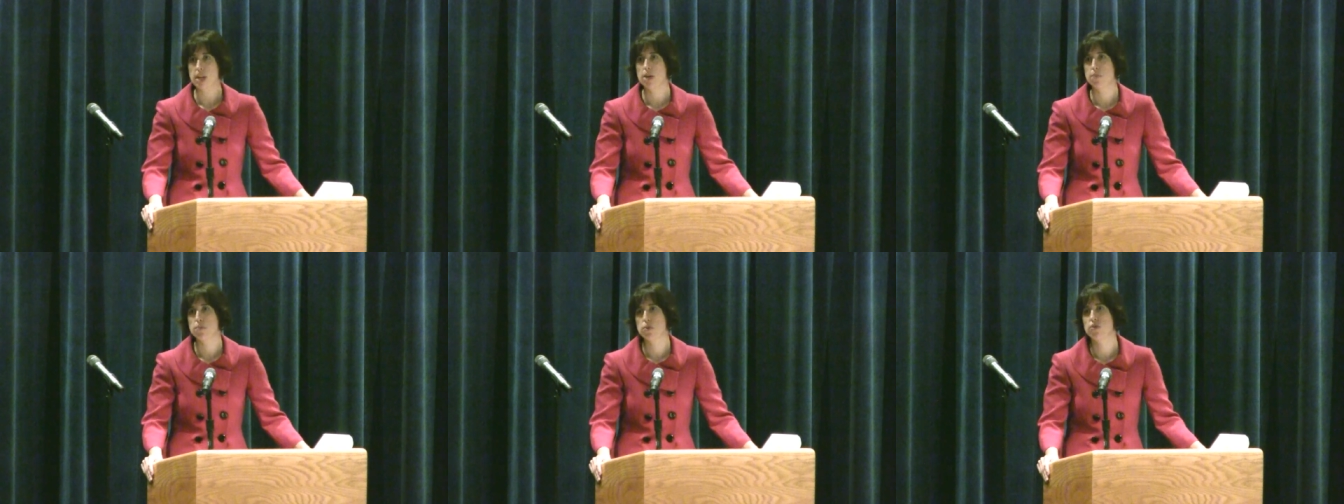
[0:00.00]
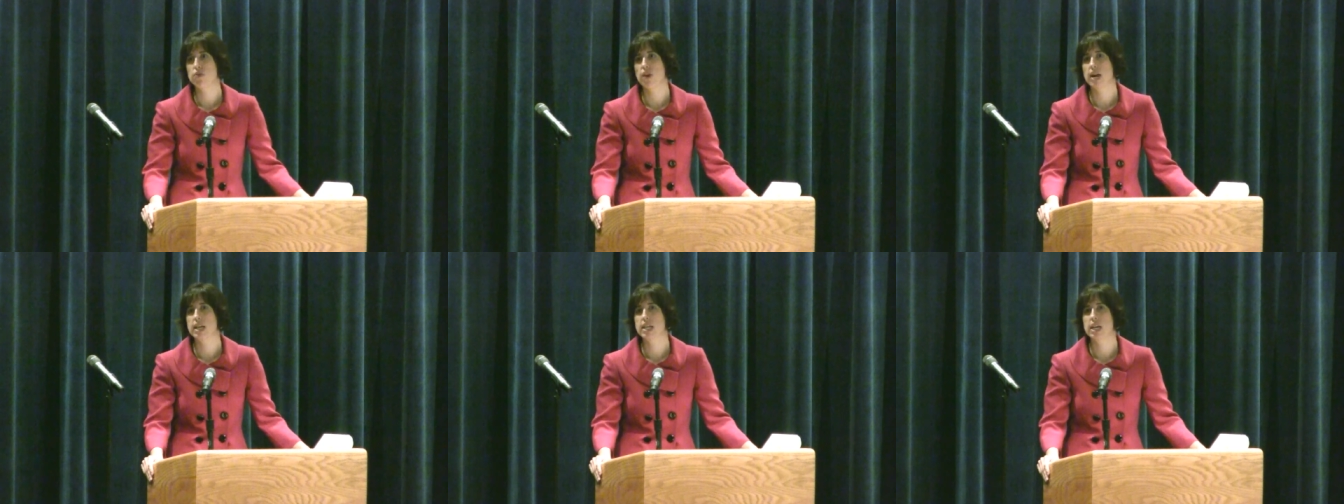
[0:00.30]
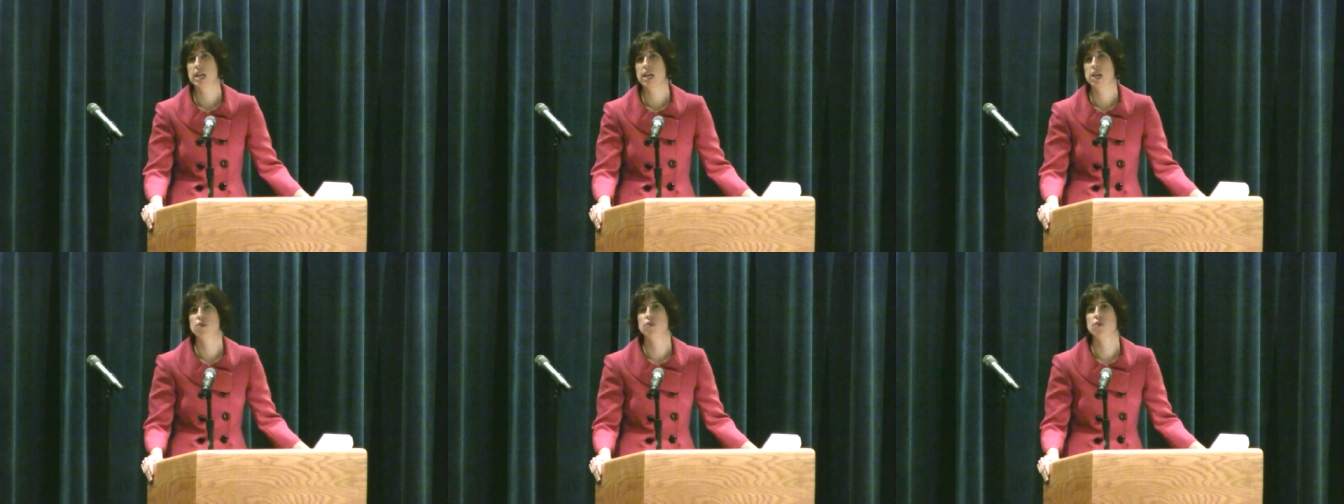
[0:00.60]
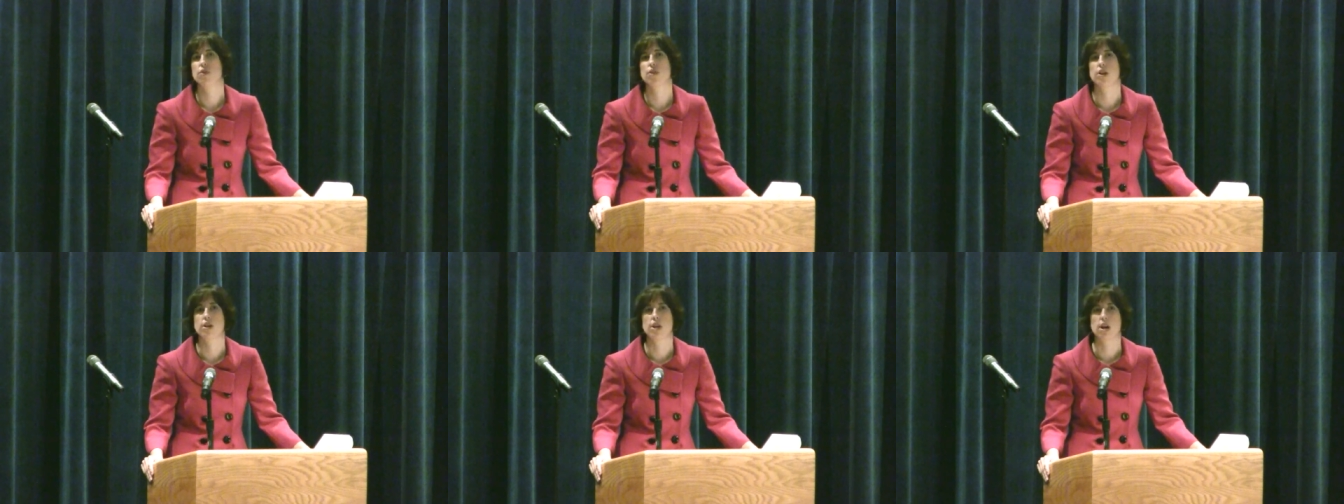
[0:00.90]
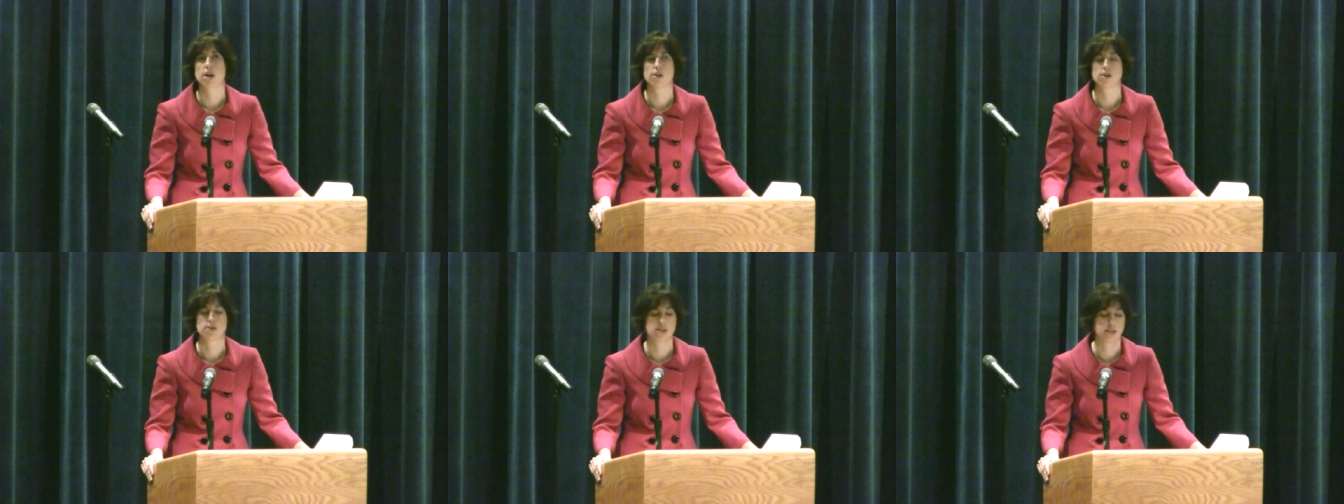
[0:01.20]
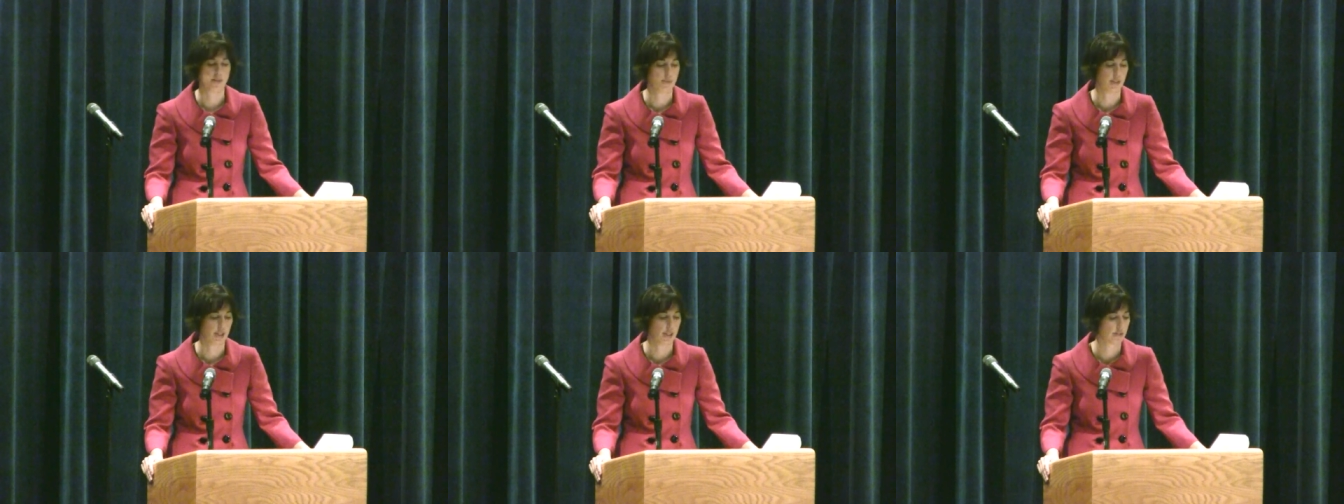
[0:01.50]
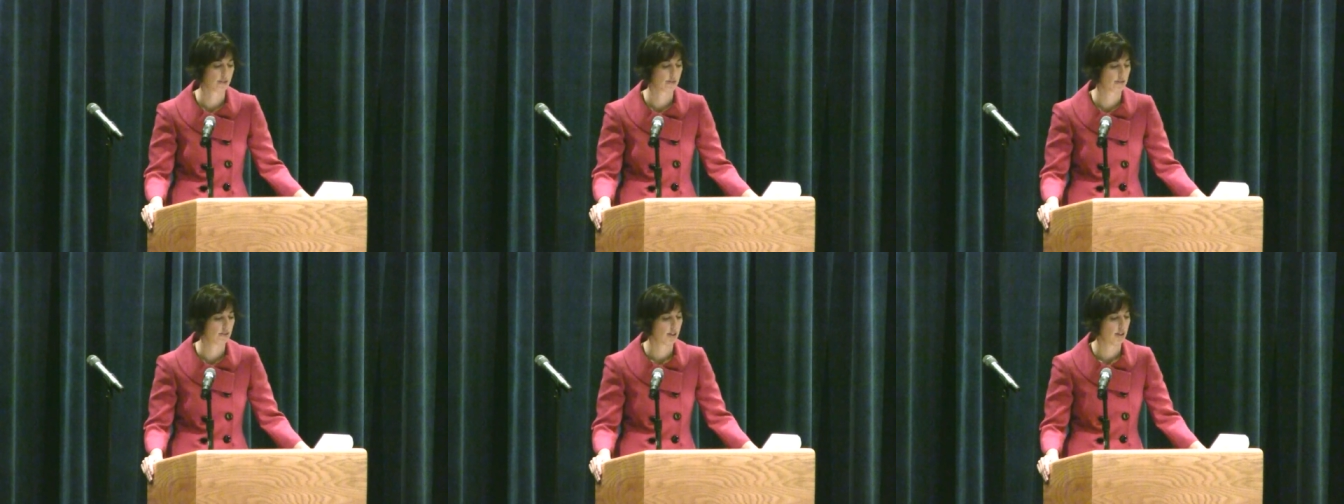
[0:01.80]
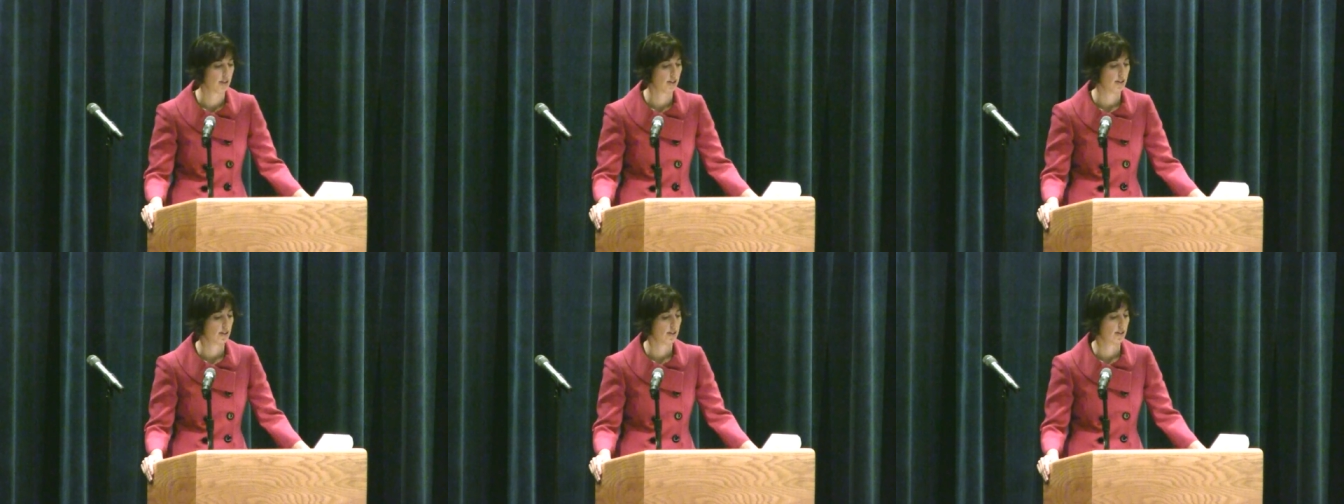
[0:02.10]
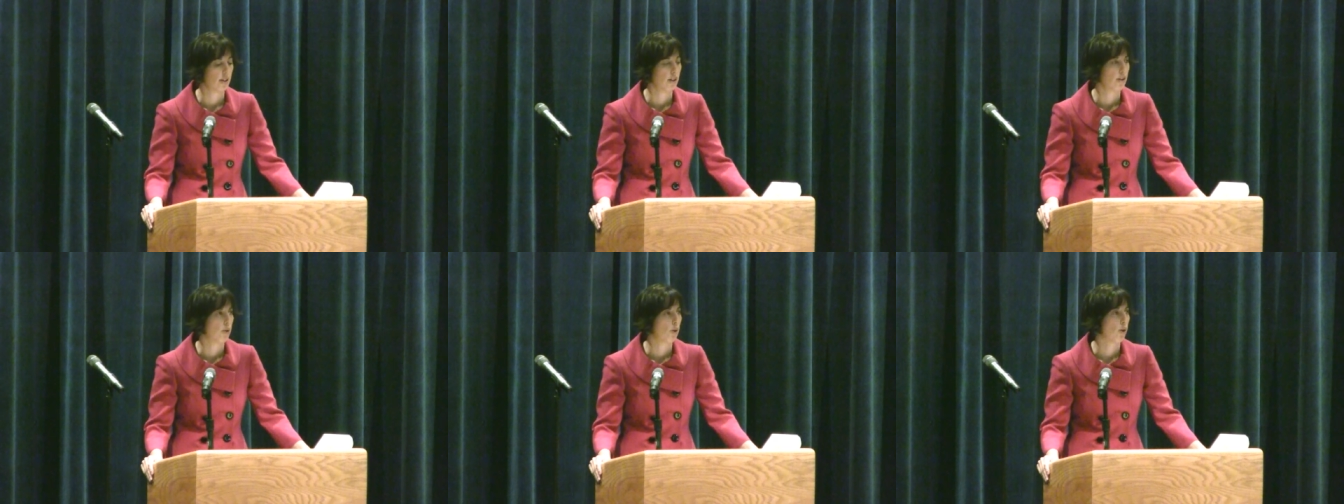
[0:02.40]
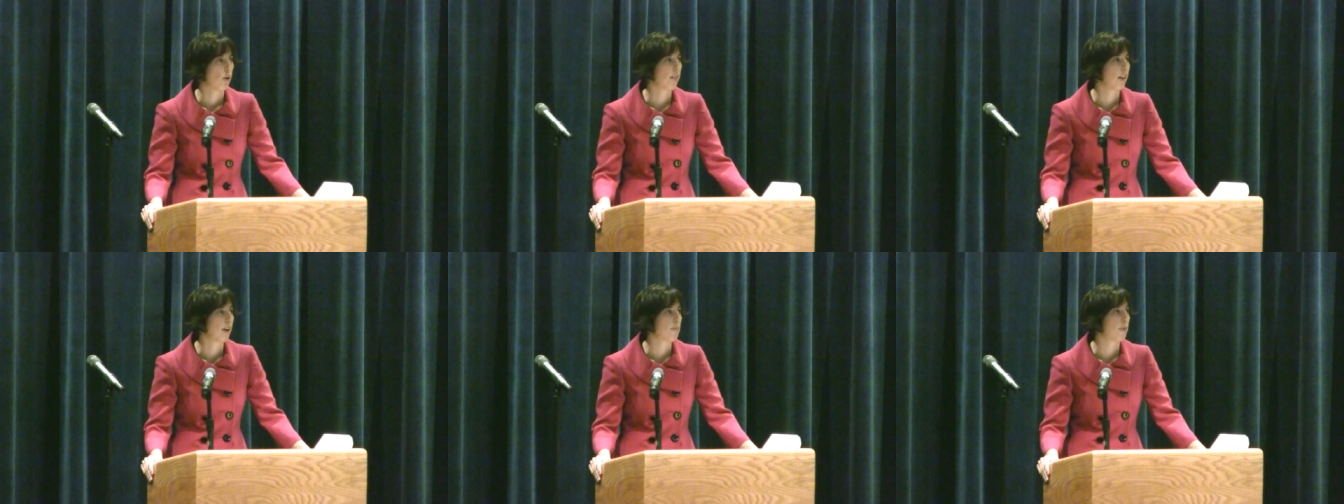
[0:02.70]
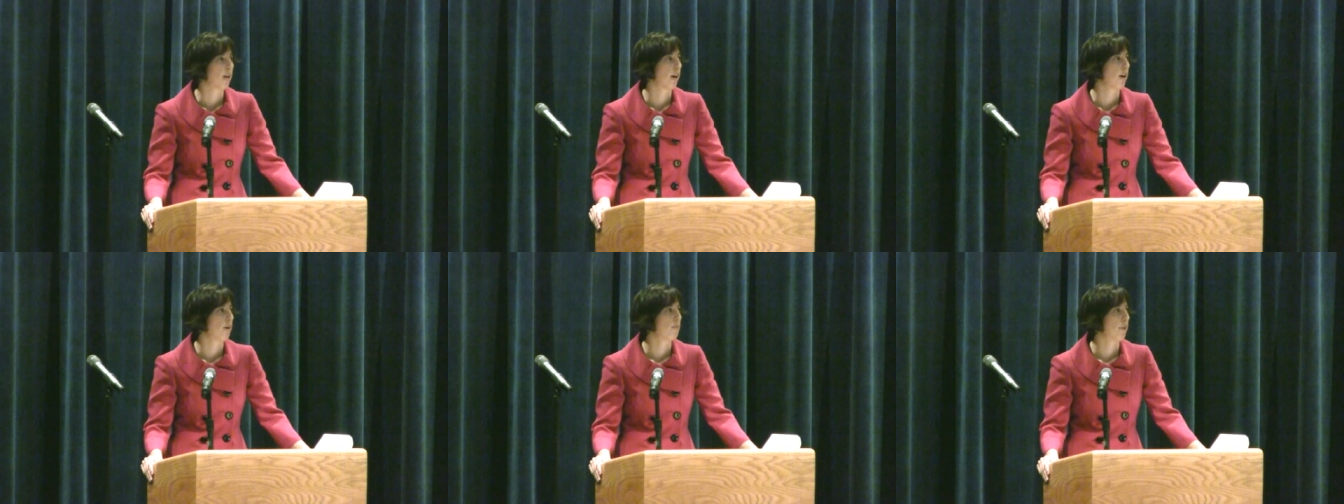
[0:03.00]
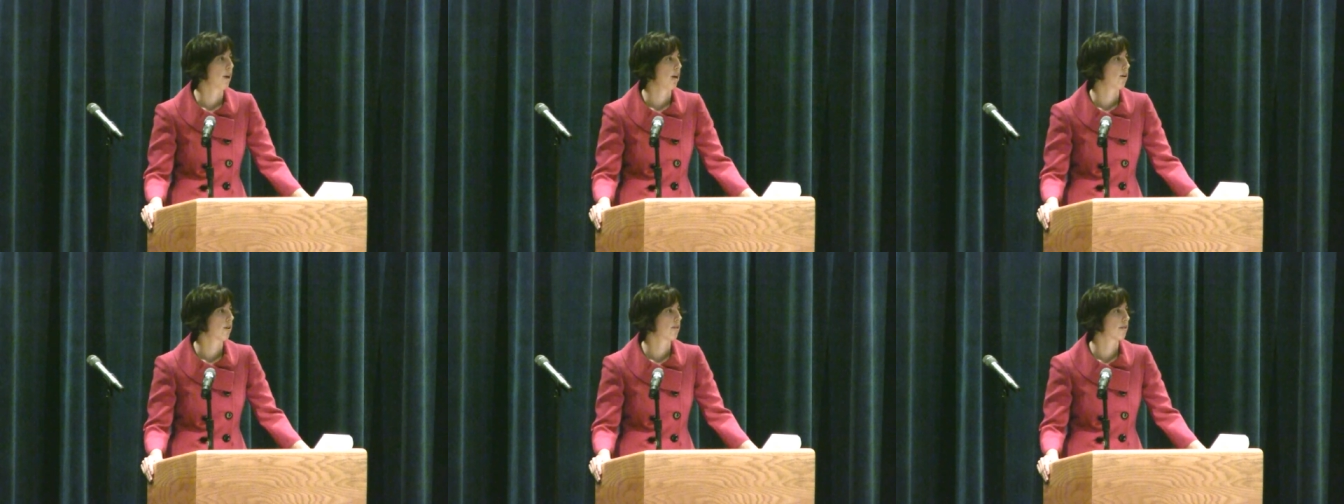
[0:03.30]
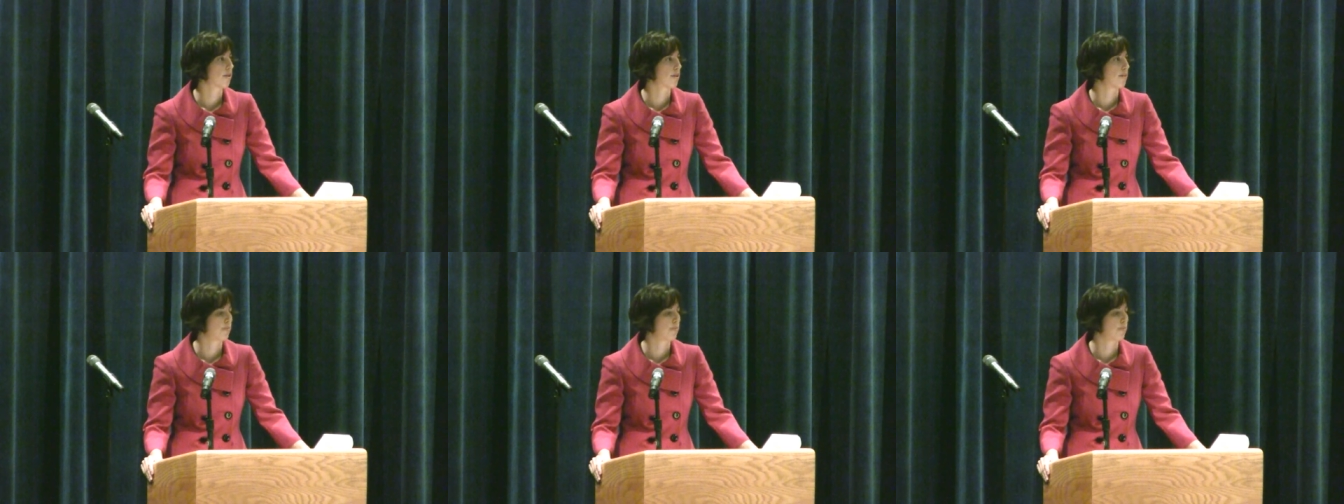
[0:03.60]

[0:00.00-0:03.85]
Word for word: and provide care for their younger siblings, or they become parents